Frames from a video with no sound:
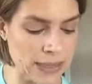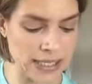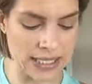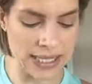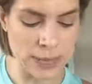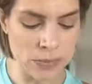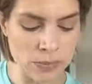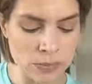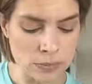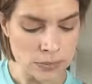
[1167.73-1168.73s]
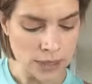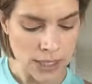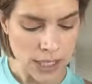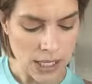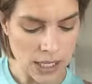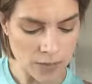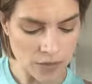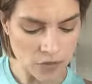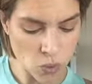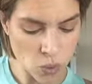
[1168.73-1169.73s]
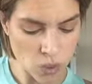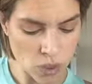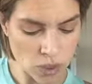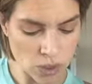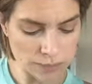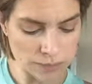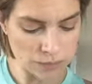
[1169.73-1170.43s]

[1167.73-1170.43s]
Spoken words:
mint tea. For